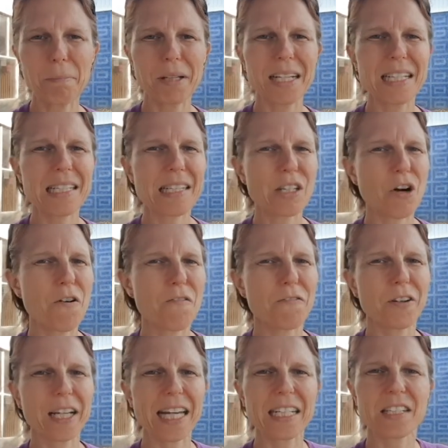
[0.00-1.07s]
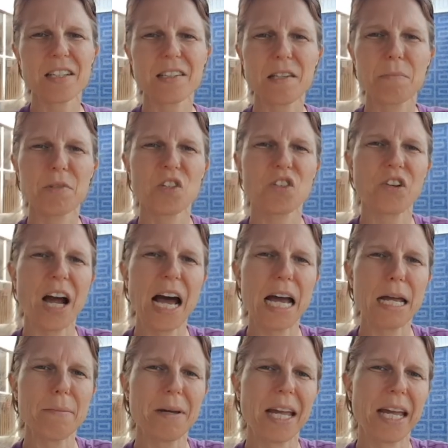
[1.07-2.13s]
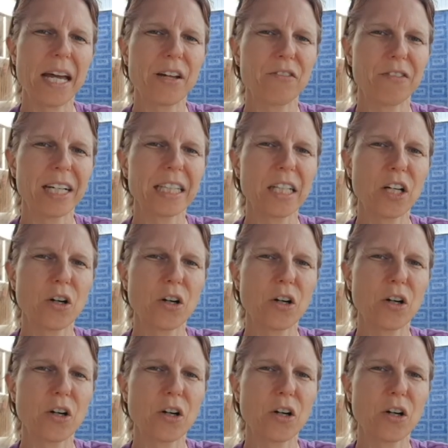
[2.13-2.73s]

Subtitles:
Please don't forget to subscribe and ring the